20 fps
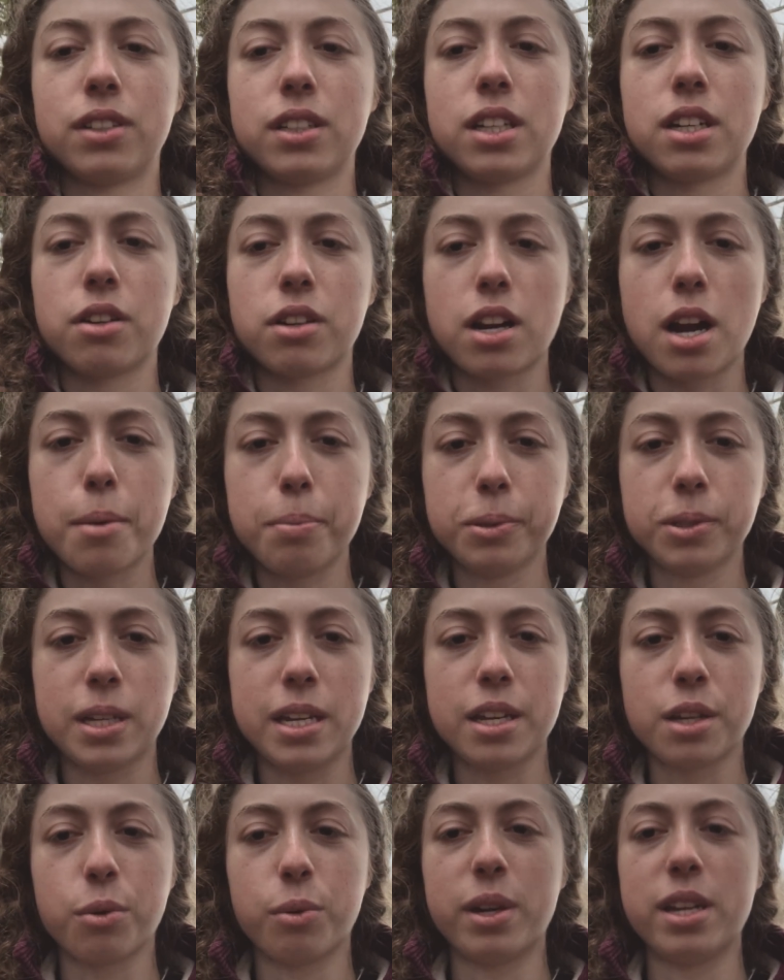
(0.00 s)
you know, a couple
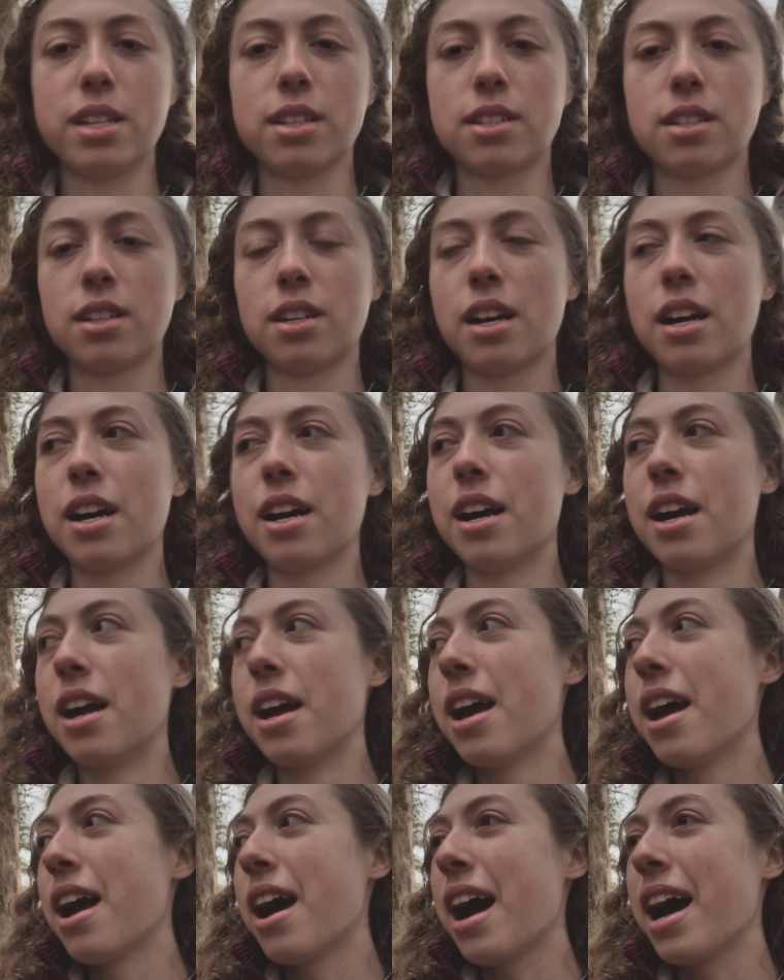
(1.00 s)
takeaways. Uh,
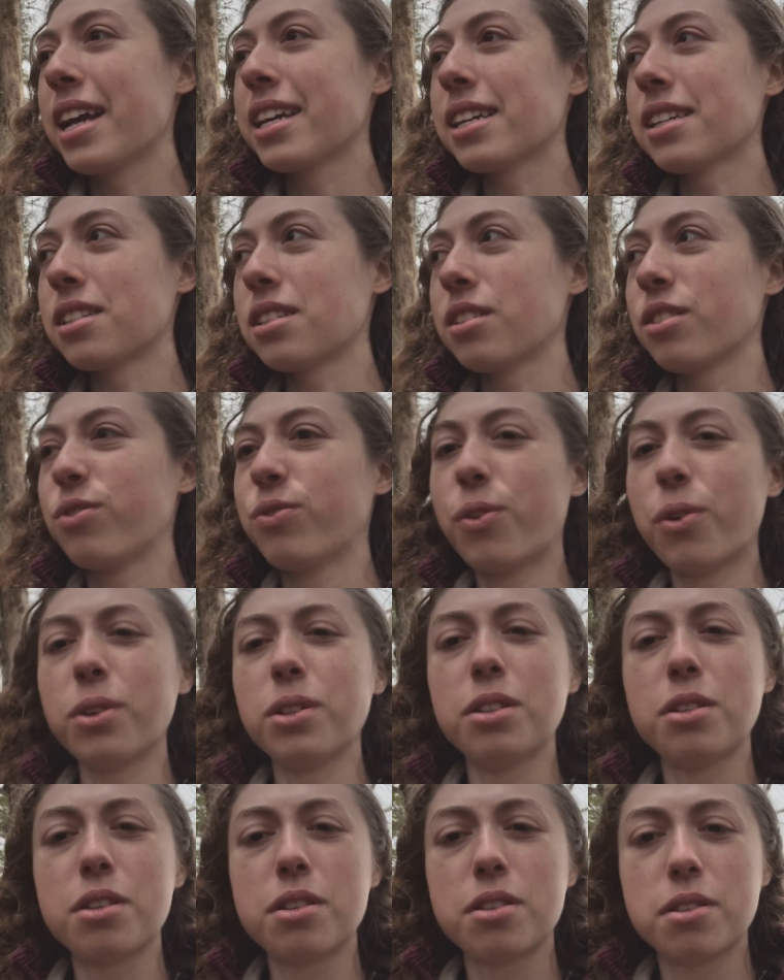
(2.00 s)
I guess for
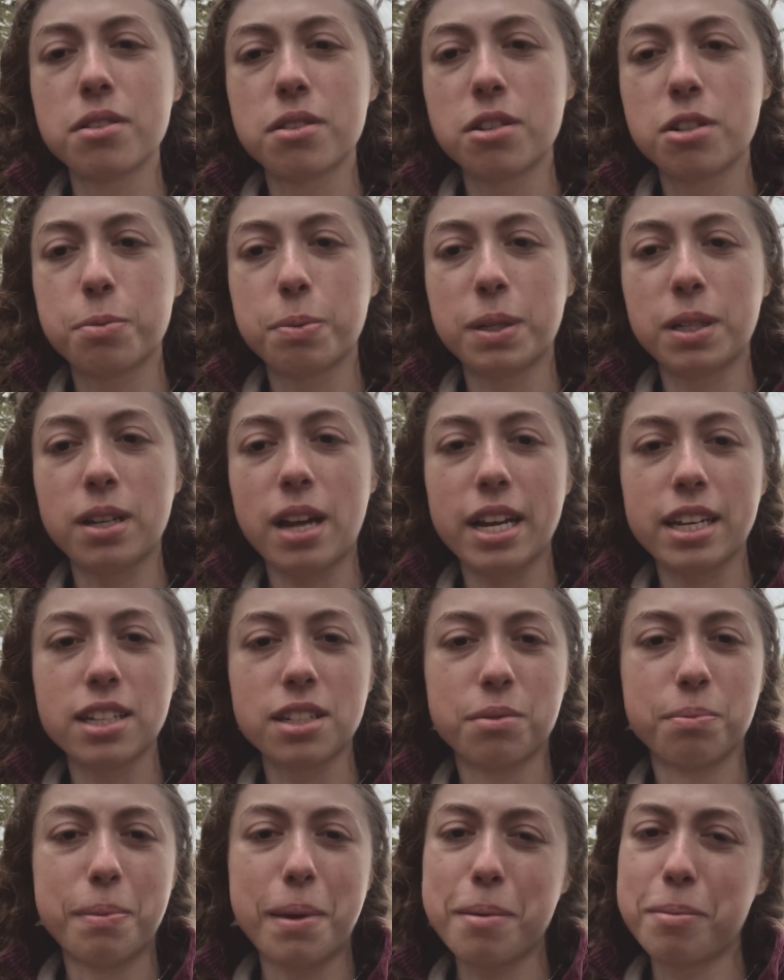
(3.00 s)
new users, but I
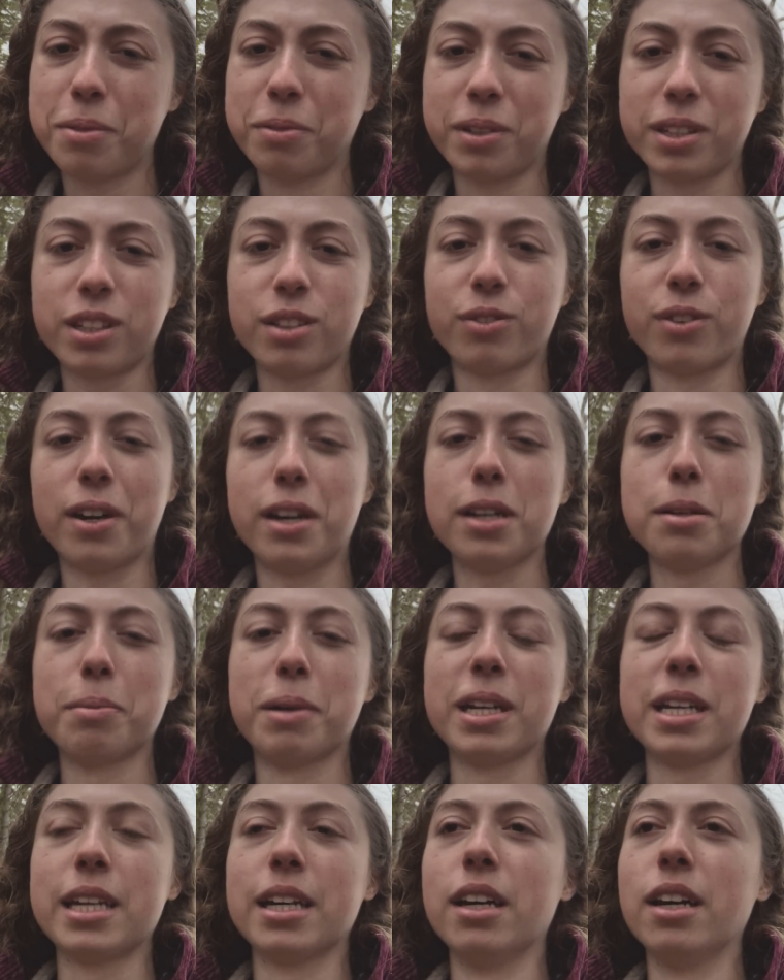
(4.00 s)
guess maybe really for
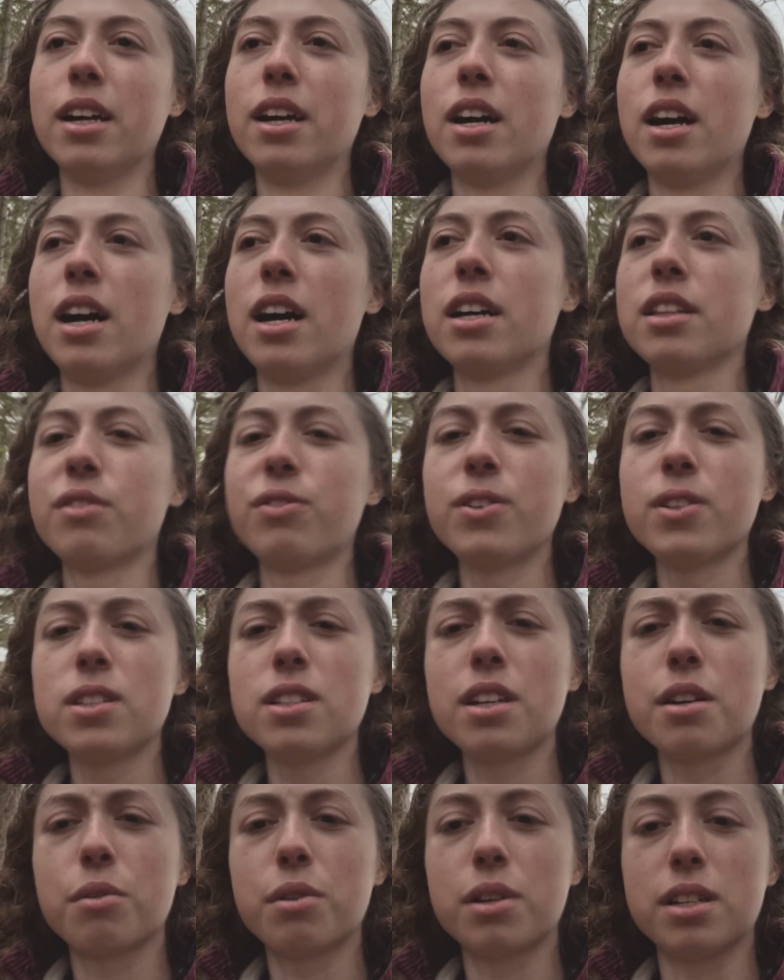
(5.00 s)
anybody. Uh, the first
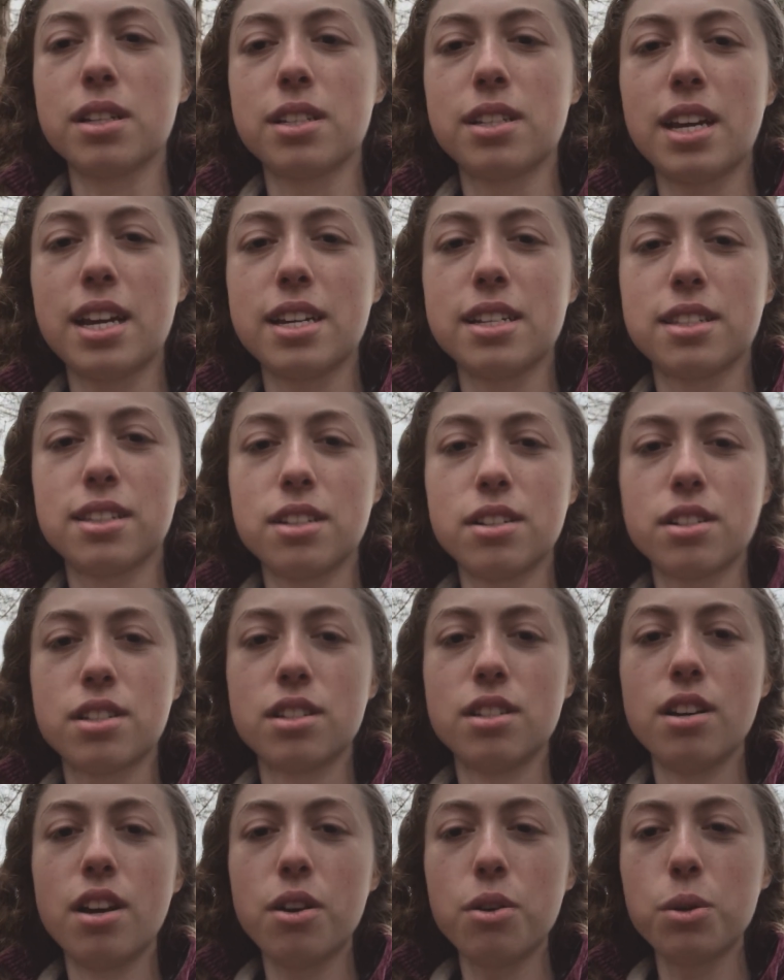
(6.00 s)
thing I want to say is there's
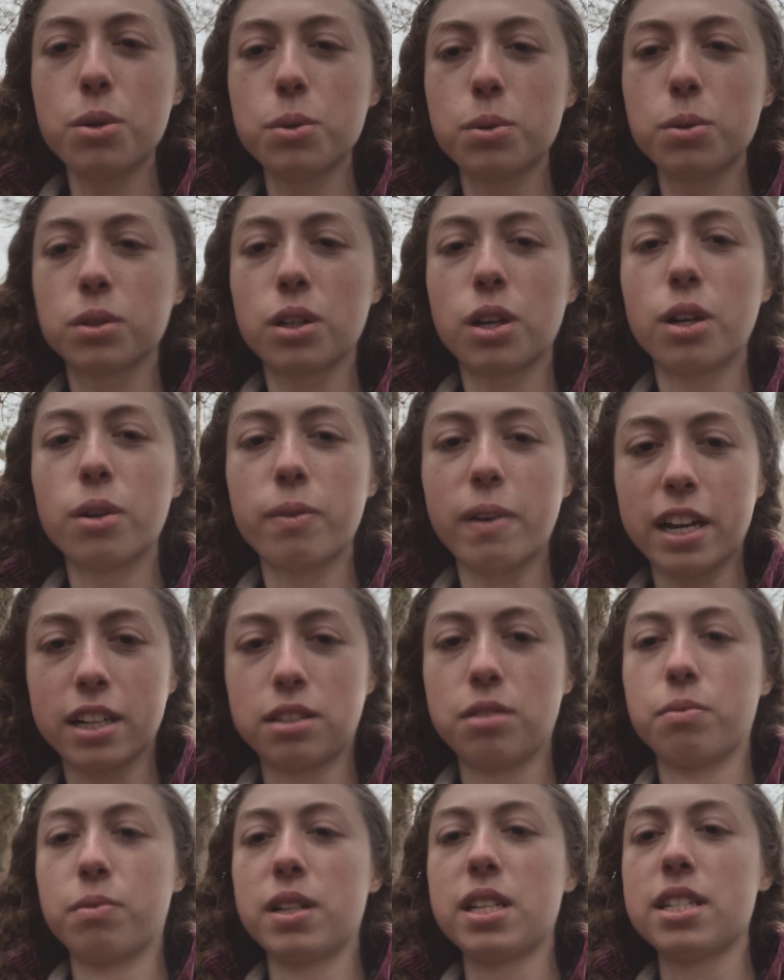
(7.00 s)
no
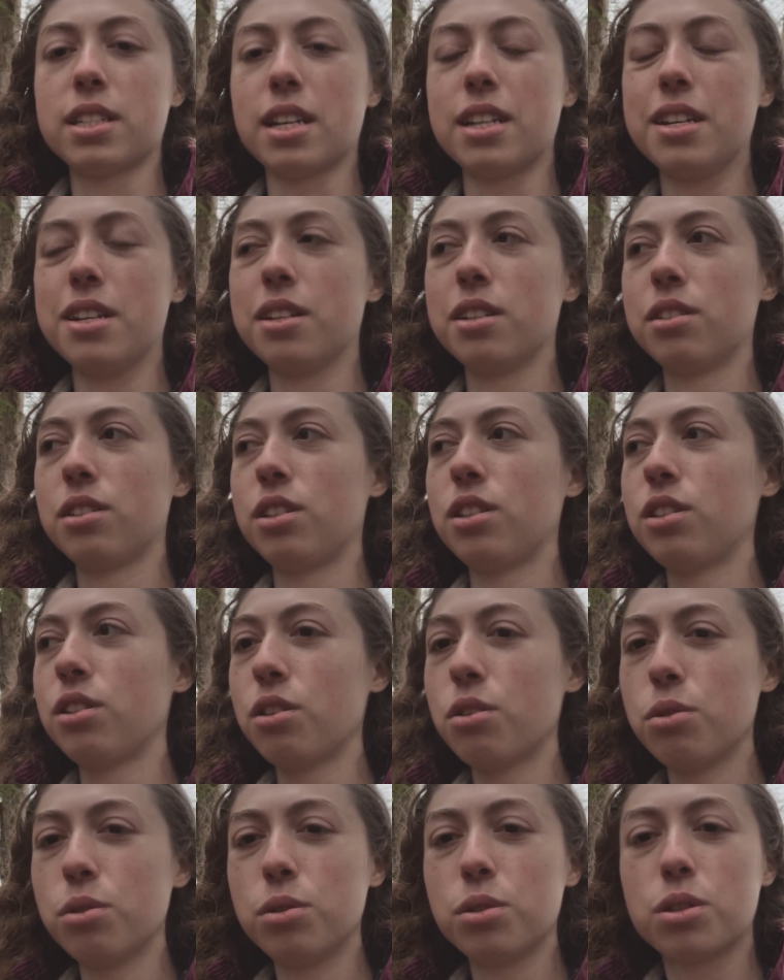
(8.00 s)
correct reason to
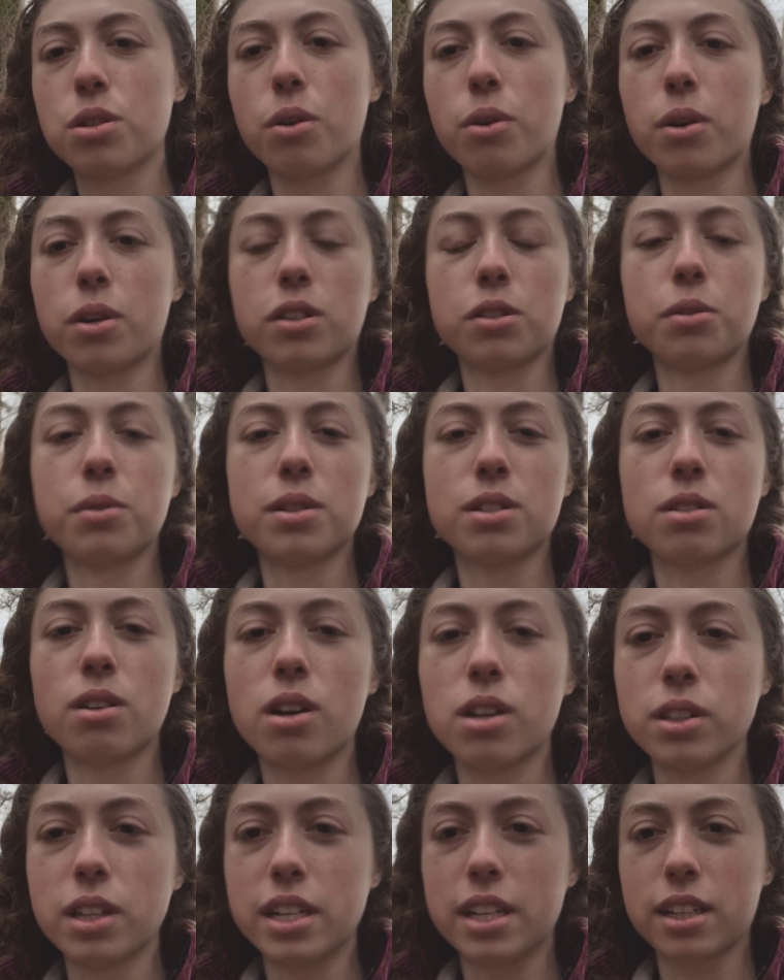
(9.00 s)
use or to
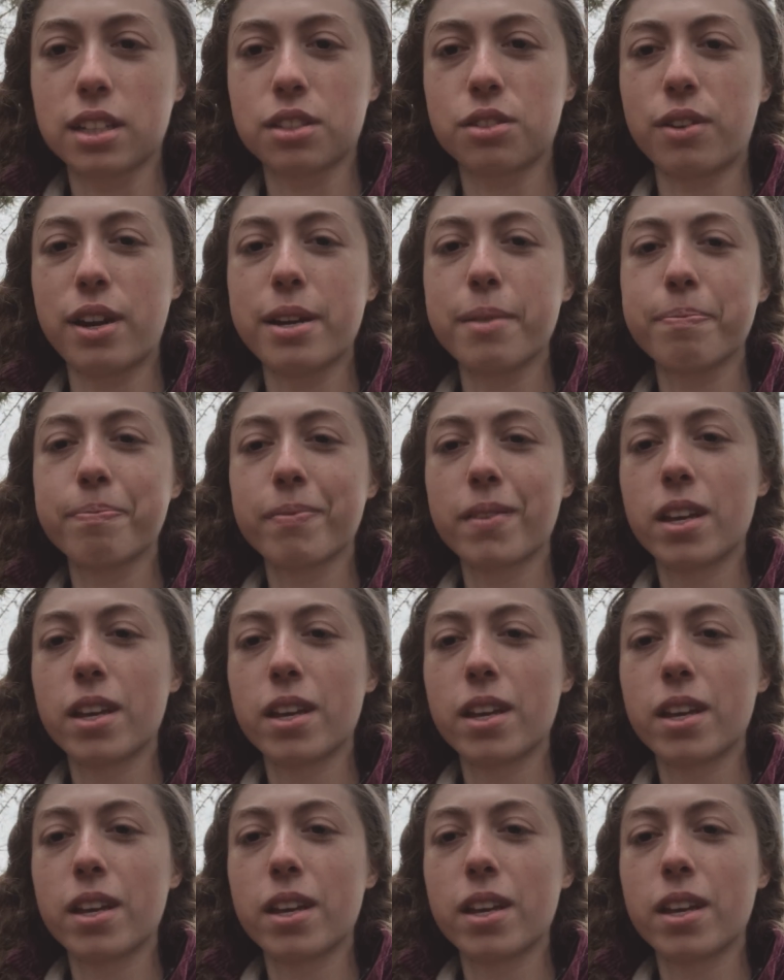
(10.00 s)
install Linux, right?